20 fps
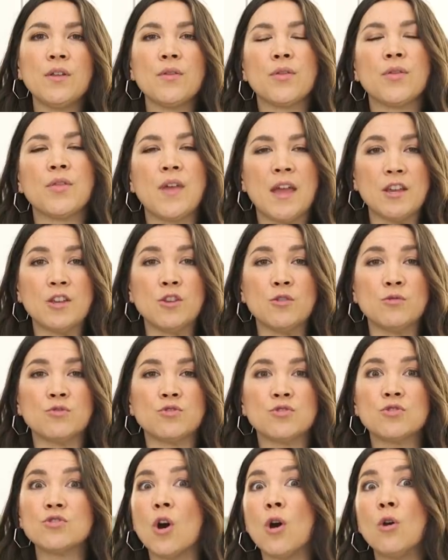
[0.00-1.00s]
it, thank you
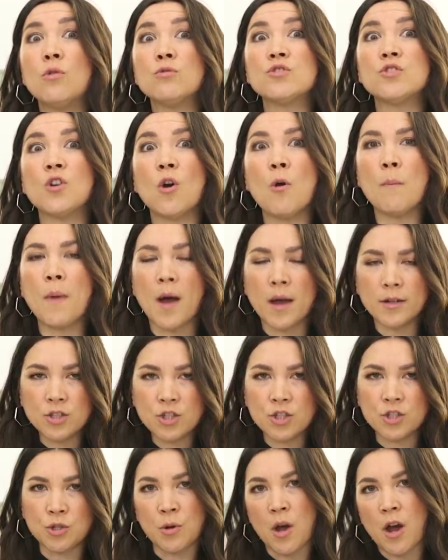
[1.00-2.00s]
so, so
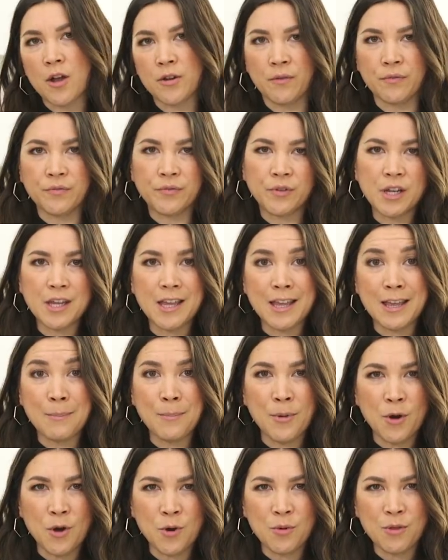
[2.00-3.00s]
much. You got your free
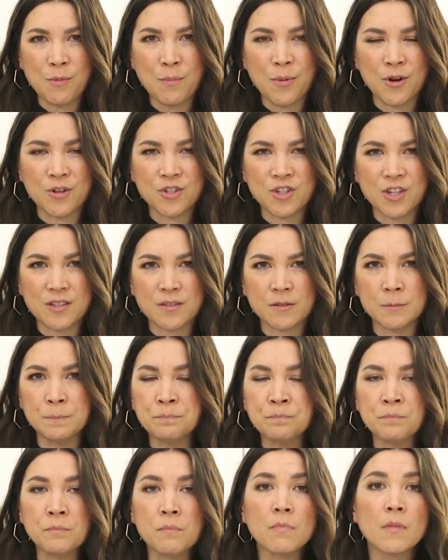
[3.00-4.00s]
ebook with purchase.
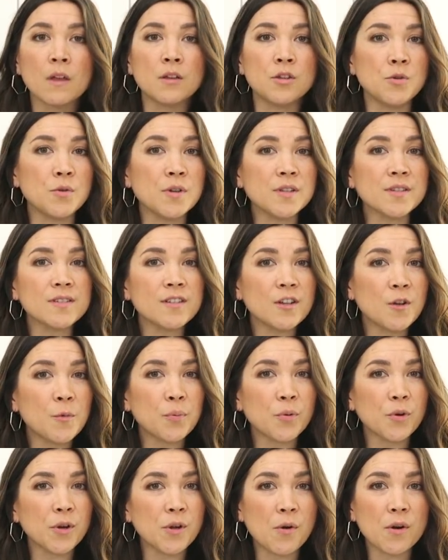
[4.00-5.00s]
You can still
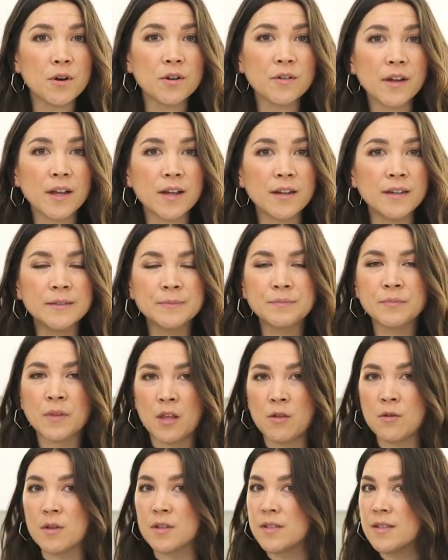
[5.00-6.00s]
pre-order it.
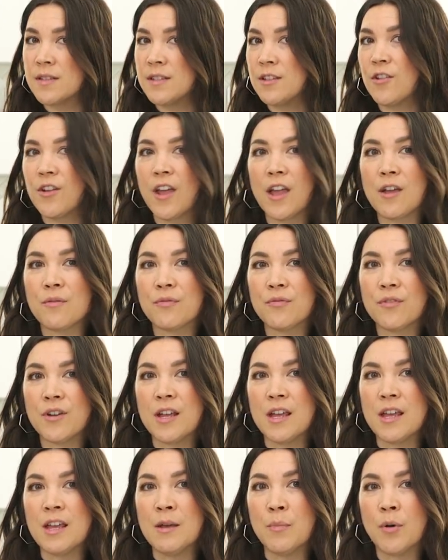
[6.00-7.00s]
You can still get your
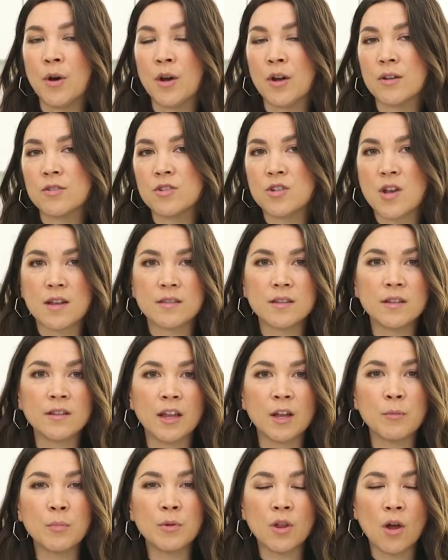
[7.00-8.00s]
free ebook. Check the
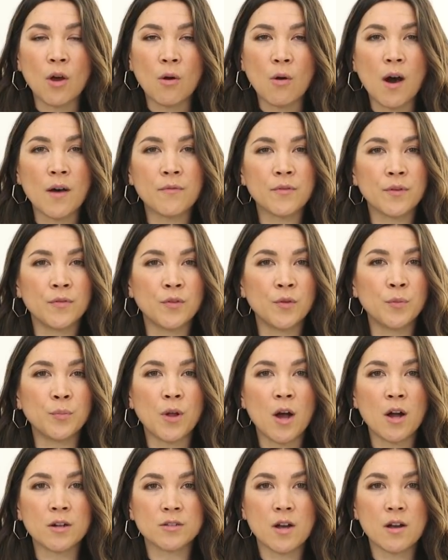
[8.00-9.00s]
link below,
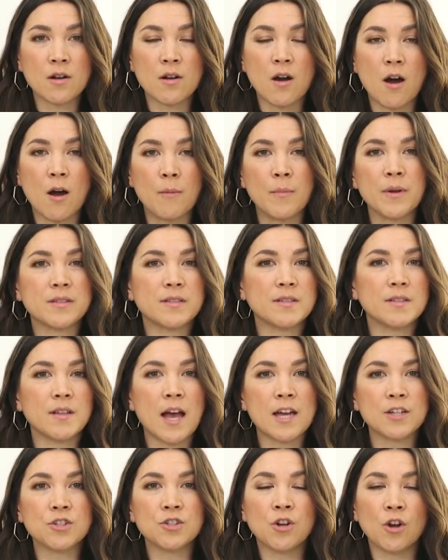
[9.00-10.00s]

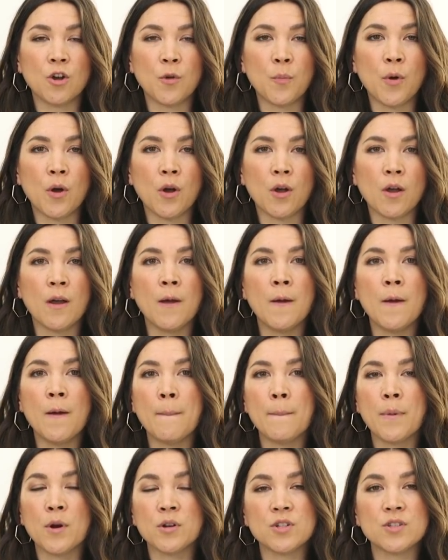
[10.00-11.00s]
hotforfoodblog.com/cookbook.
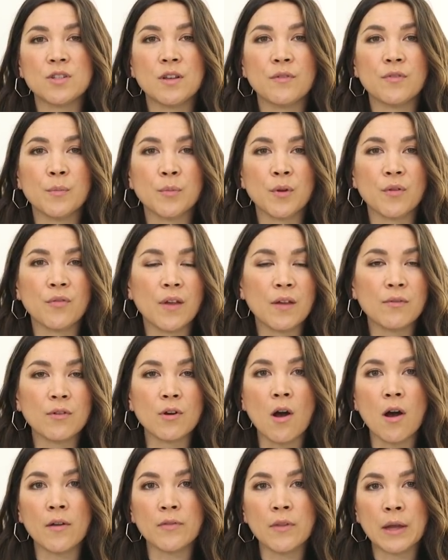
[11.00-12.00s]
Purchase it from your
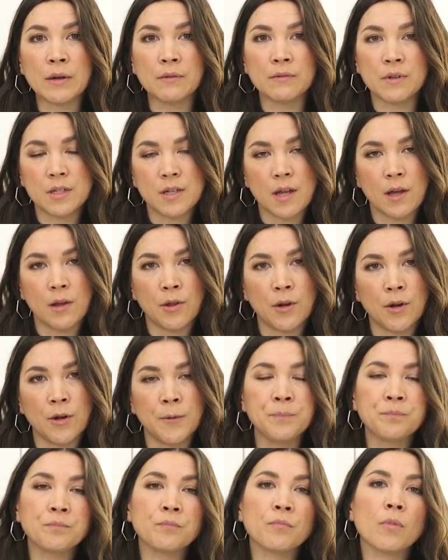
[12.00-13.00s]
favorite online
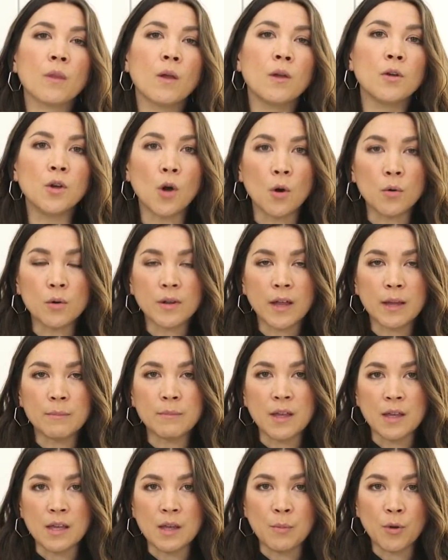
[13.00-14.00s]
retailer. Go
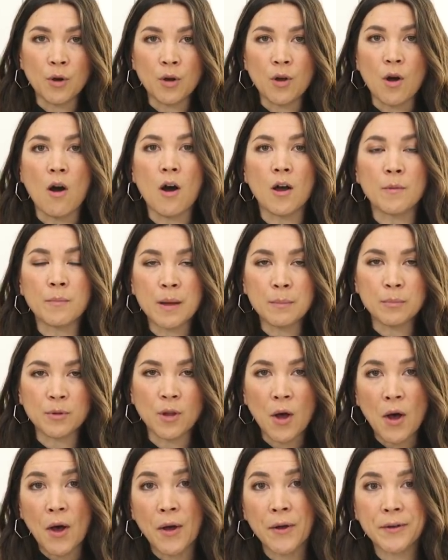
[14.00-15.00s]
claim the ebook on my
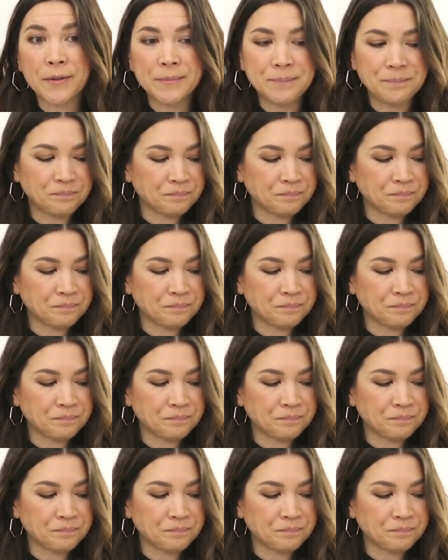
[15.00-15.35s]
blog.